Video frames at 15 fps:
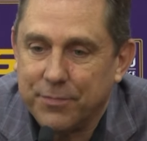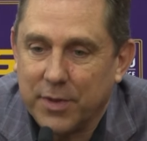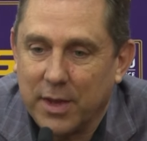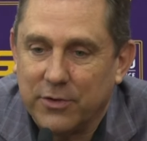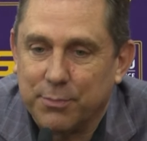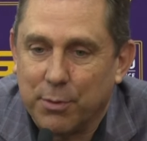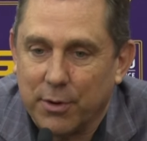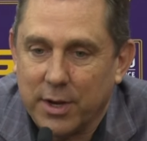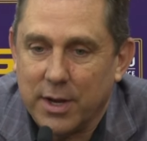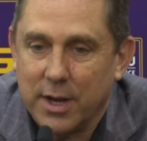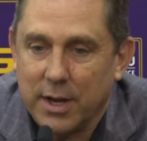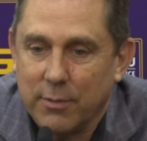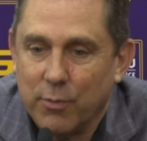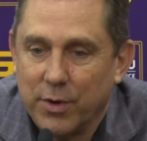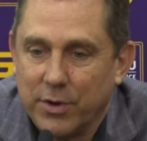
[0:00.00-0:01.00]
It's pretty
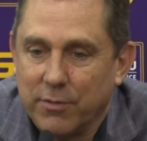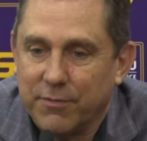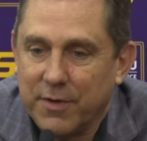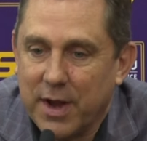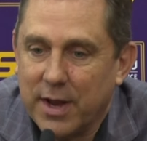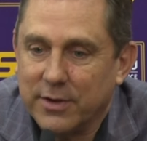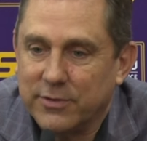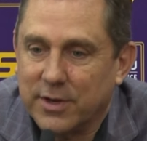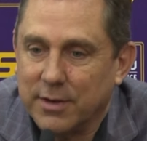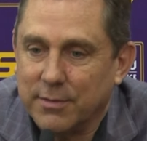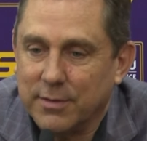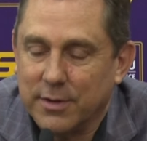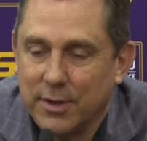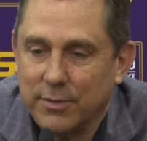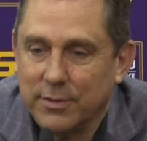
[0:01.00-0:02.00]
neat when your fans
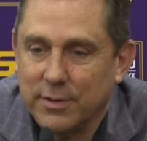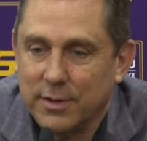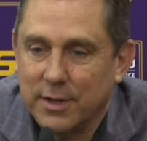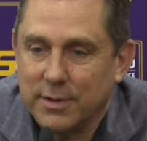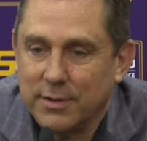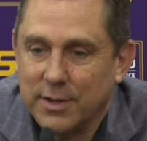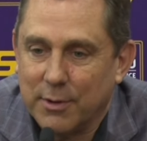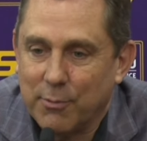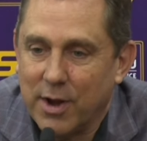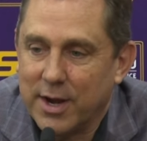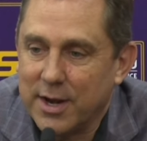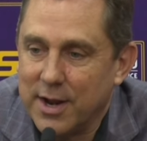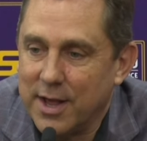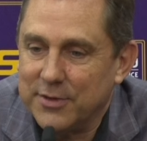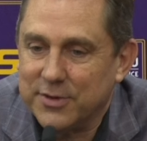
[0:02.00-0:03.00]
they
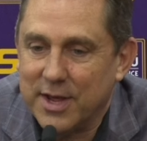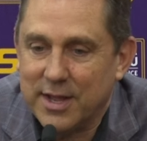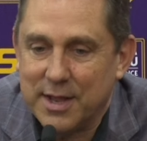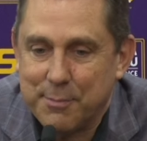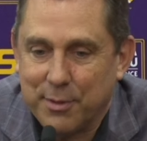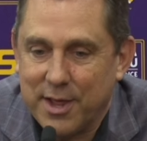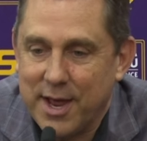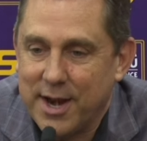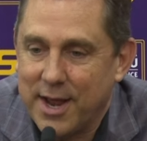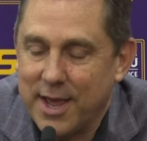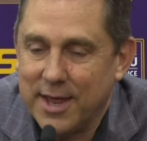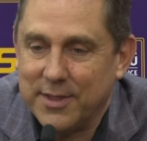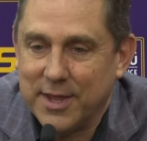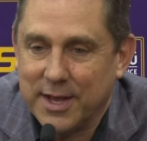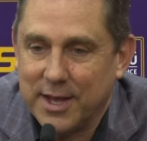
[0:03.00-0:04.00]
recognize that, they plan
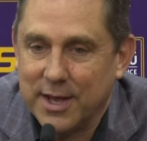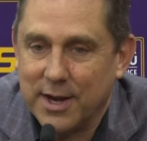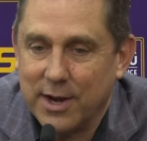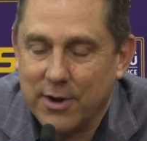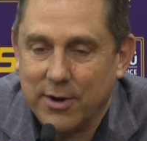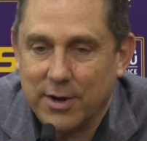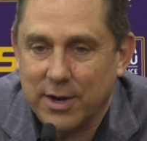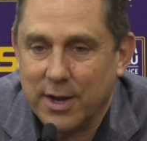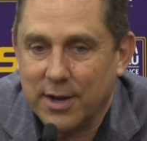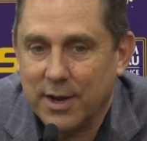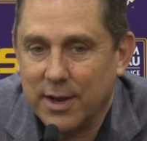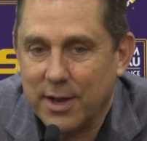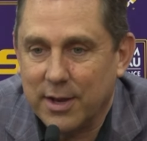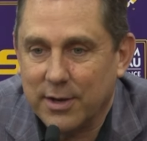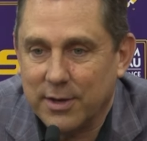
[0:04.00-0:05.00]
ahead, they get here, and
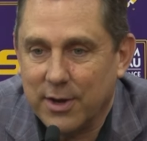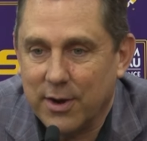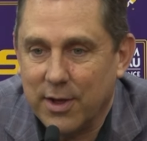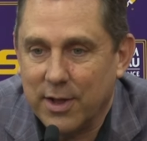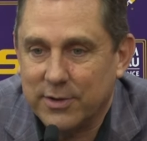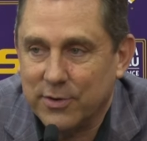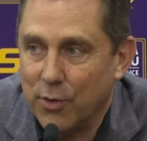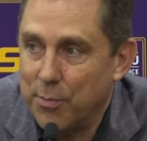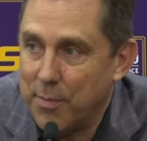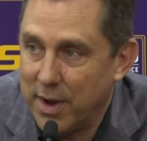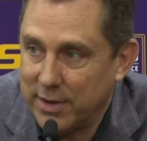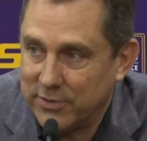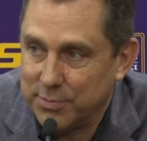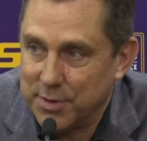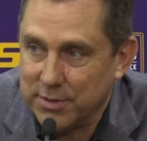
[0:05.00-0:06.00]
I told
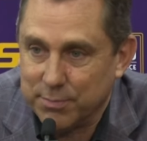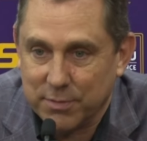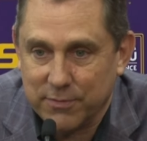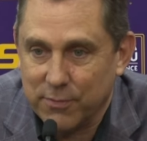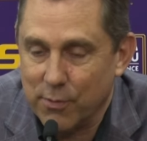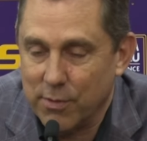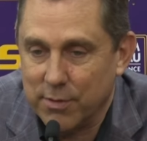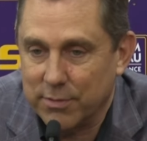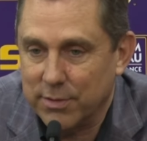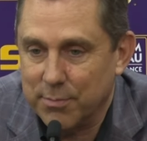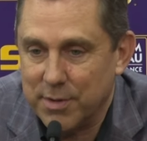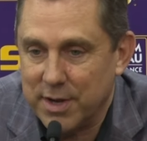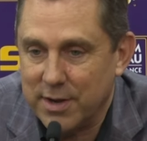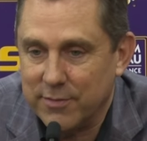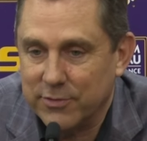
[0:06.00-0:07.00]
Mike Smith before the
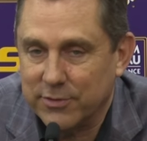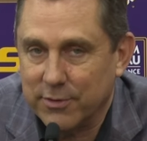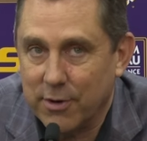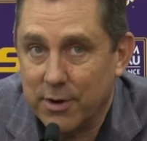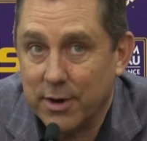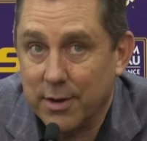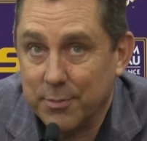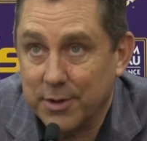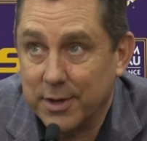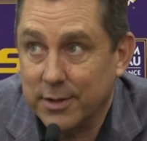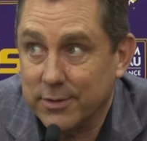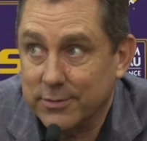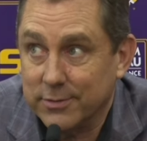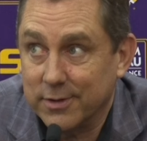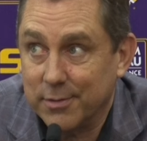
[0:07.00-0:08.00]
meeting started, I'm like,
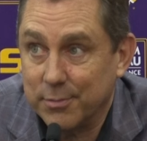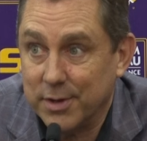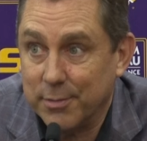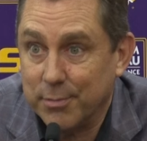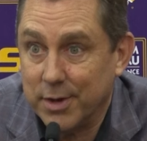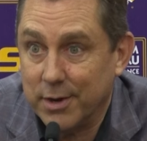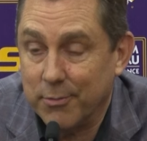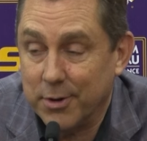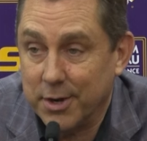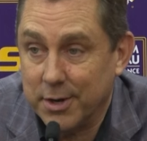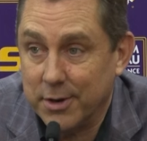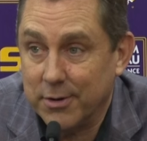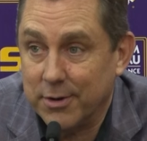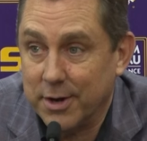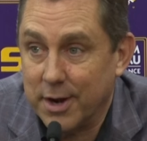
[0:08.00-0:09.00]
this is gonna be a big one in
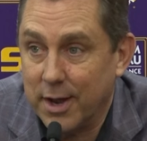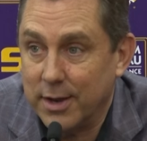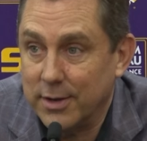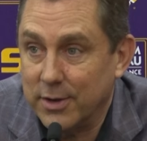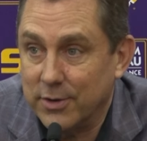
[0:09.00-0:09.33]
here tonight.